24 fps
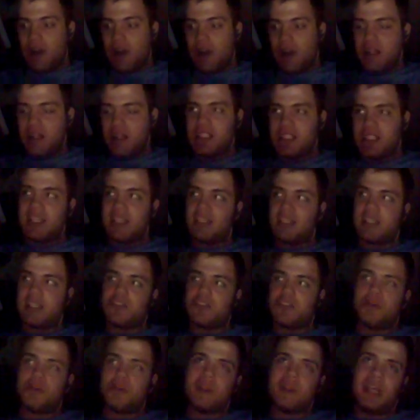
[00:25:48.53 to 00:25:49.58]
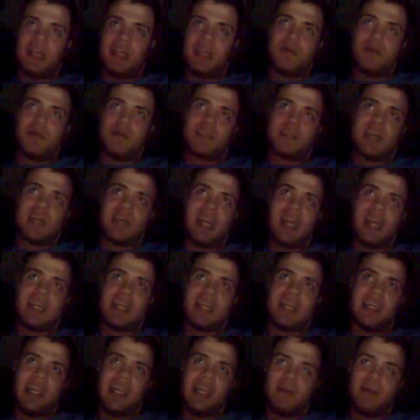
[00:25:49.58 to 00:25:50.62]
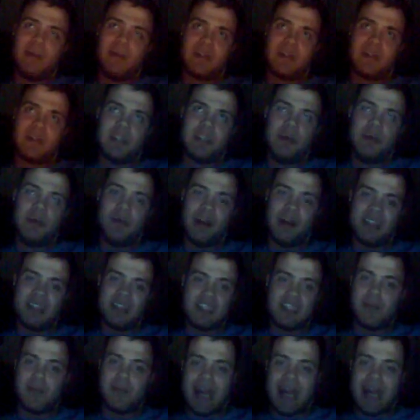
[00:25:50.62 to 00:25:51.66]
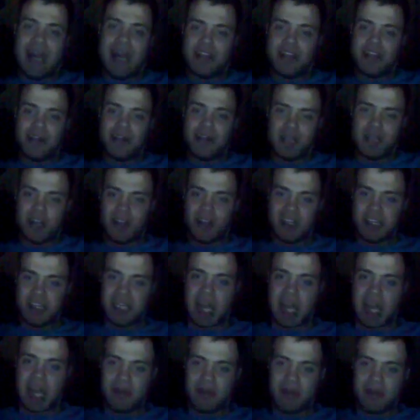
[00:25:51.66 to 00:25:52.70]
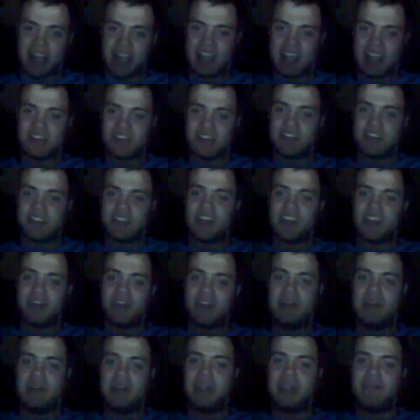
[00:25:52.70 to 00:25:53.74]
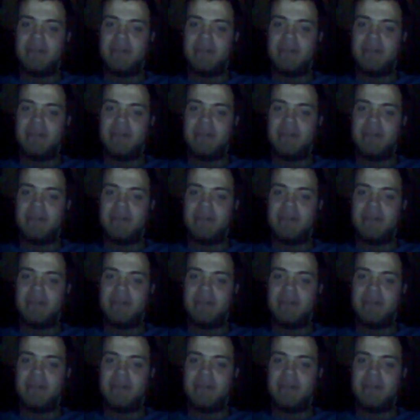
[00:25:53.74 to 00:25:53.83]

isn't it true that he wasn't a minor when all this happened? Like I saw something about him being.